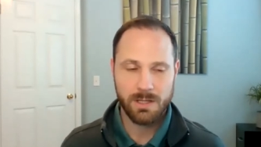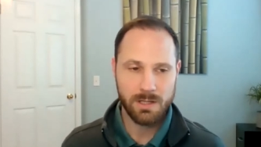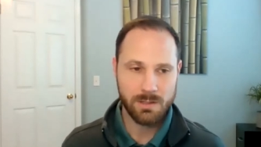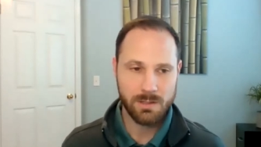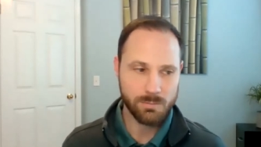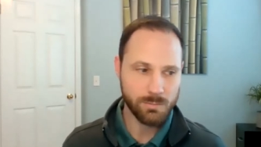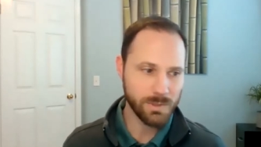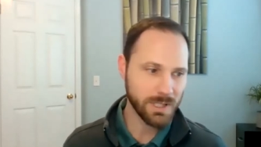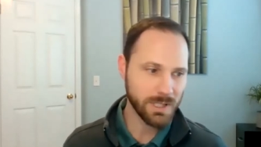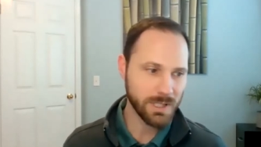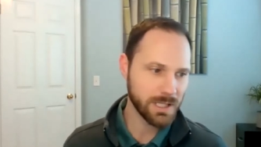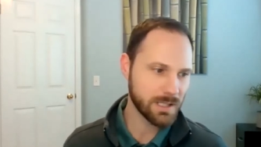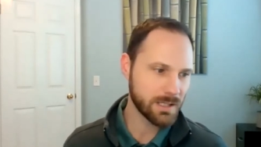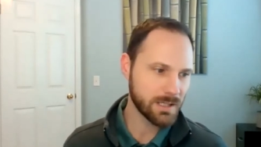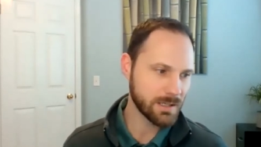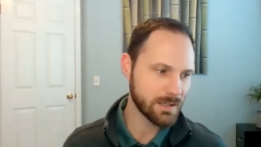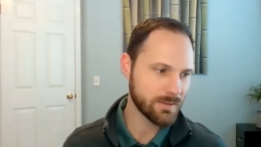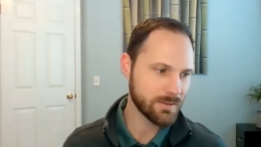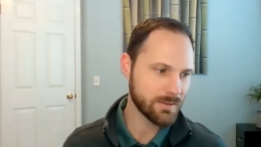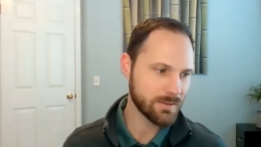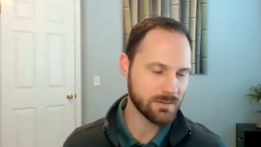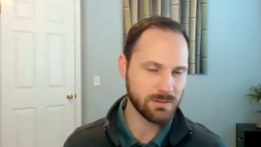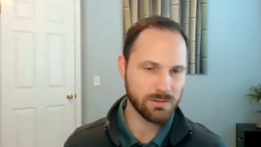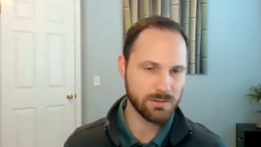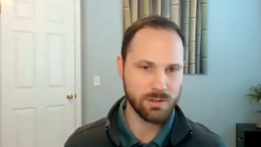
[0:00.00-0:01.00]
and really kind
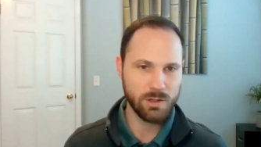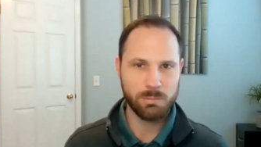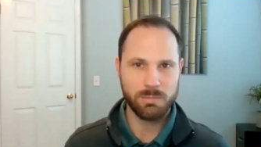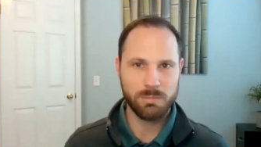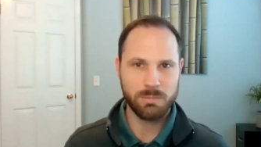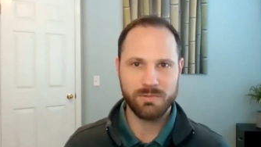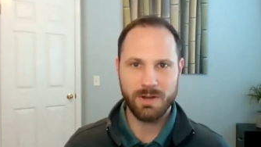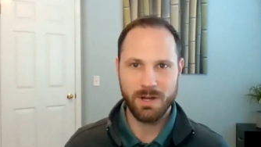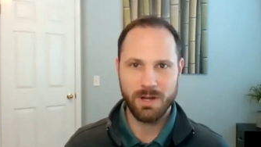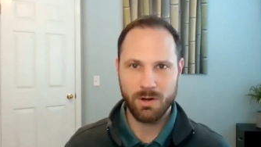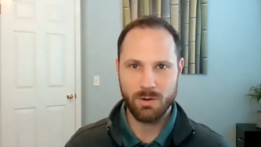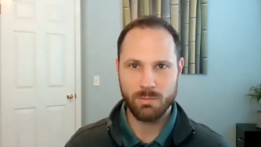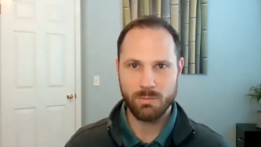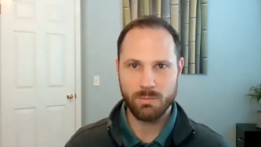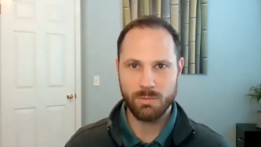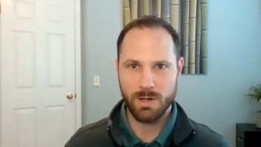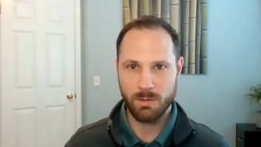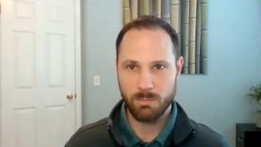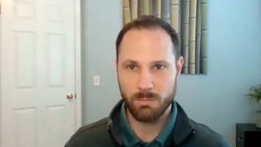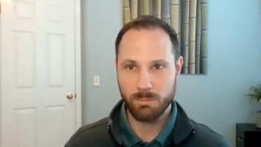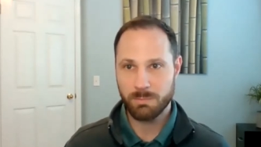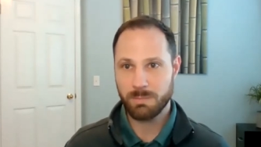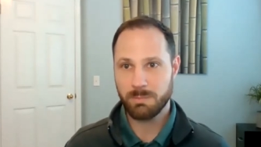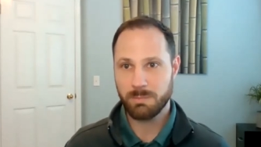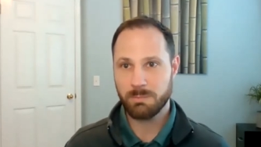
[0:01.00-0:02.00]
of the scope of how,
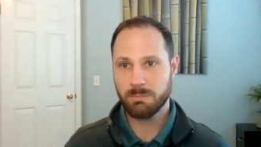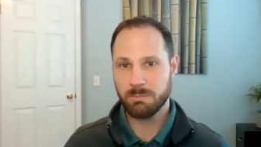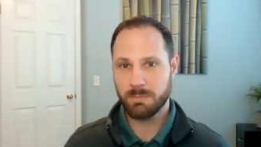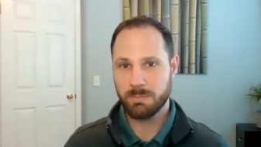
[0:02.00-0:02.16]
how